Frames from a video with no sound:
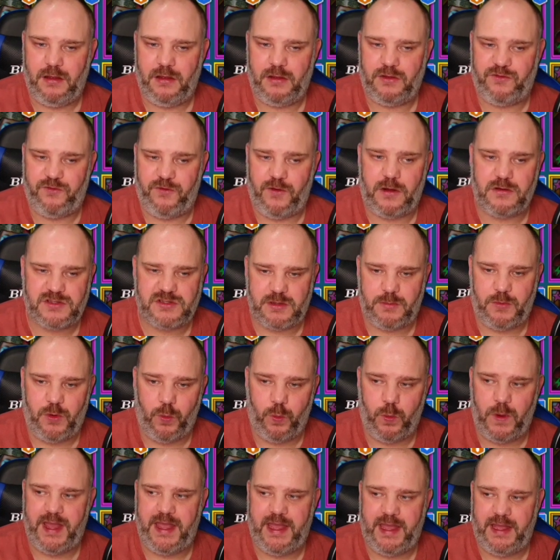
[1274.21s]
As far as I'm
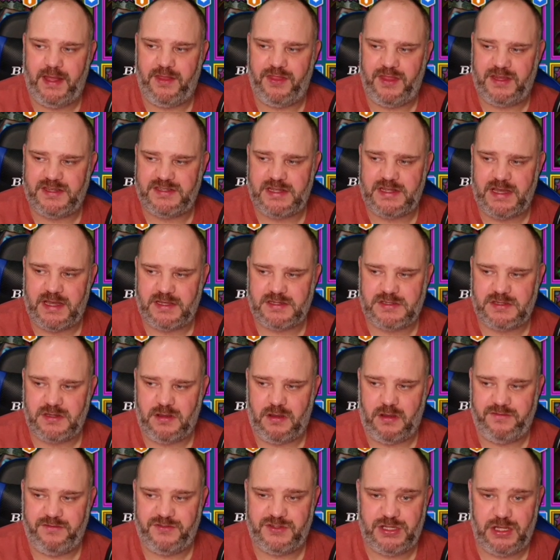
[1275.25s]
aware, this does.
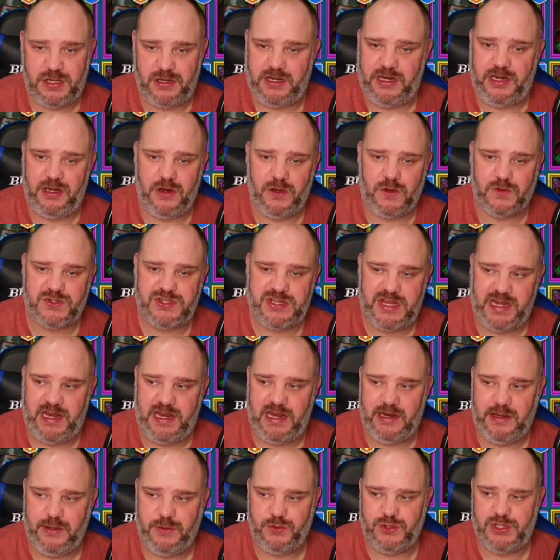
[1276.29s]
I've certainly not seen
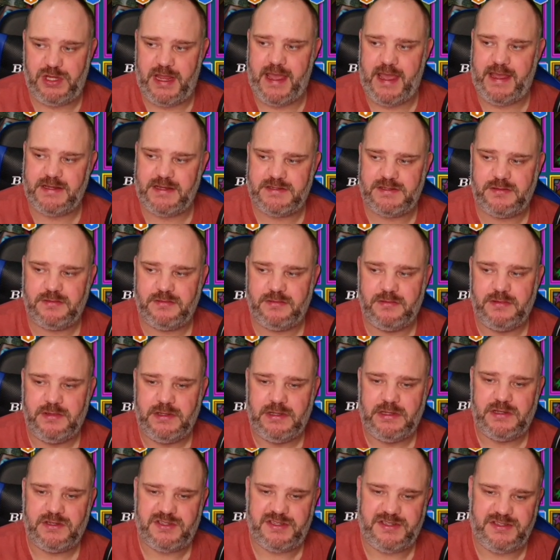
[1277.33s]
it lose yet
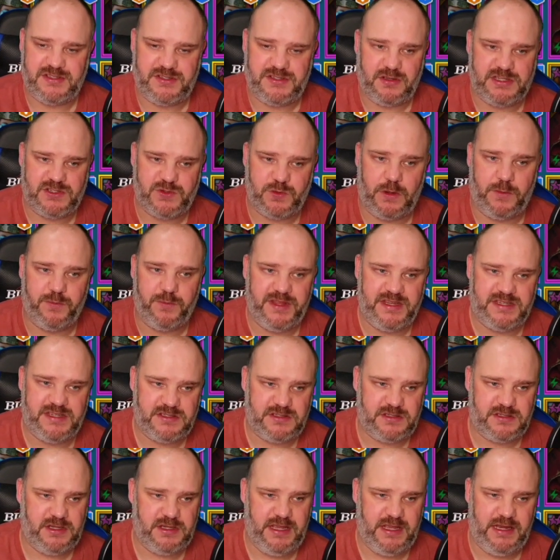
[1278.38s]
since I swapped
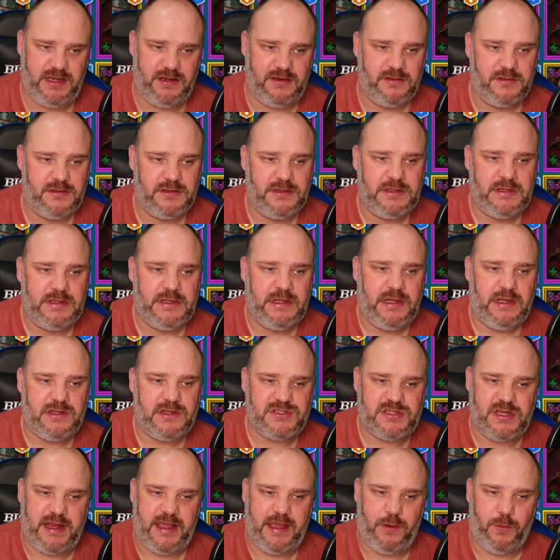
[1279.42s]
this in.
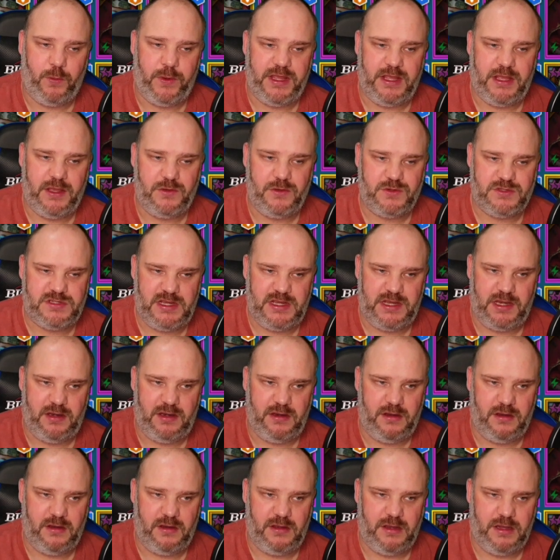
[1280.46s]
So now we're
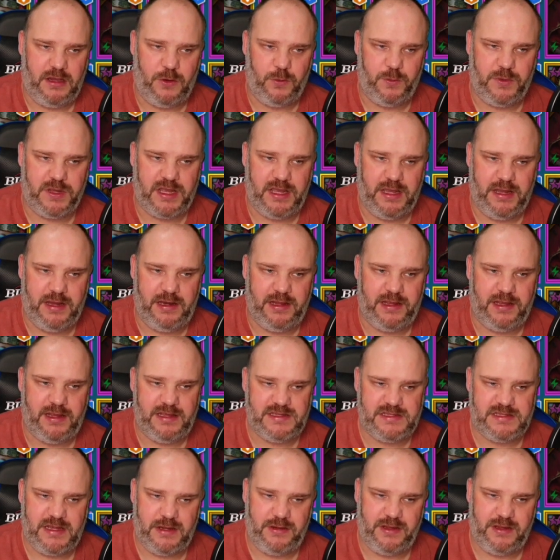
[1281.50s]
using Ultimate Gale.
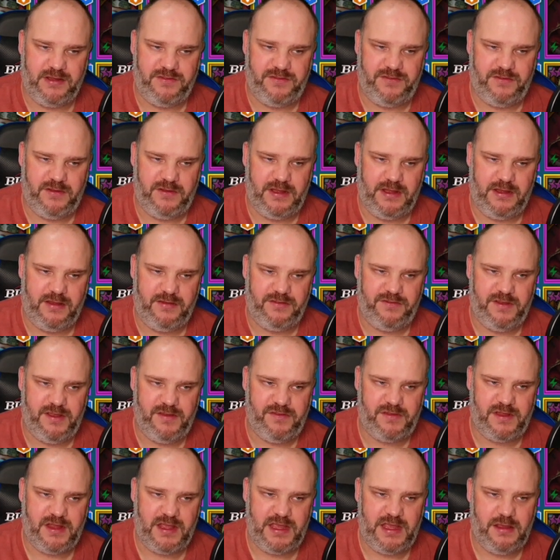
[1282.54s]
He's only at
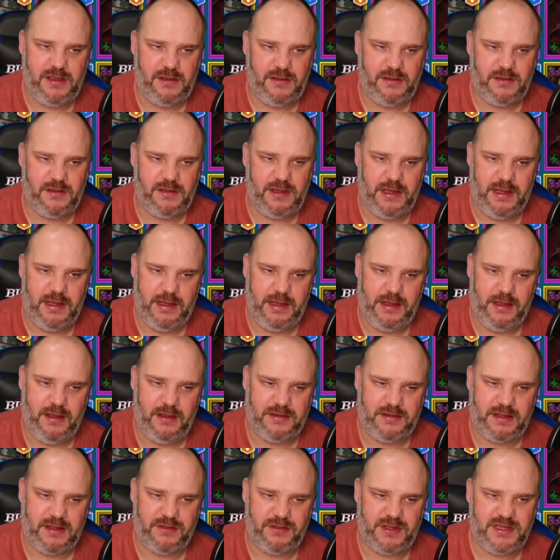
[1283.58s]
50.
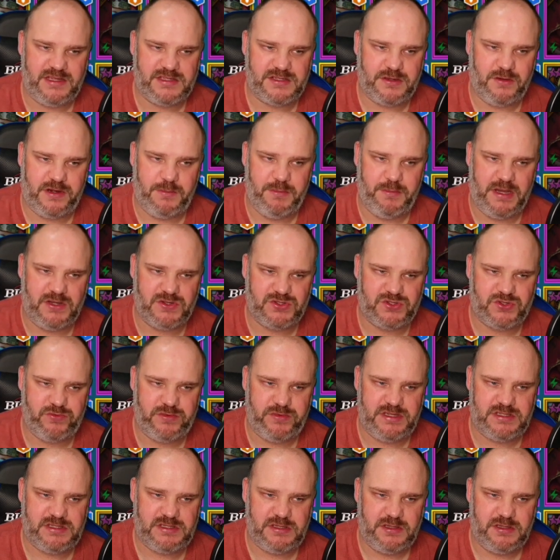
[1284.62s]
Don't think he's got any
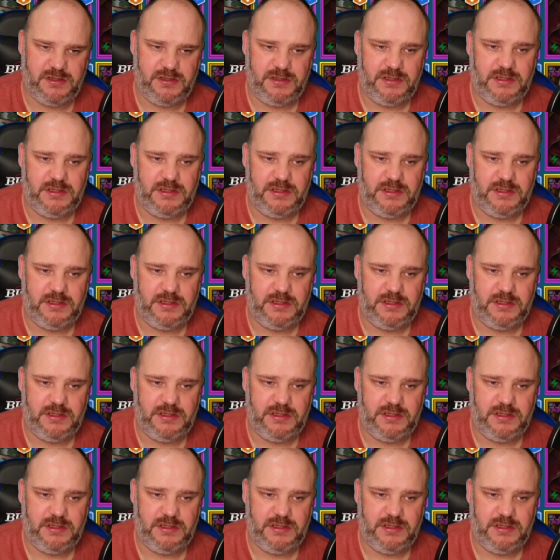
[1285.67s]
Masteries.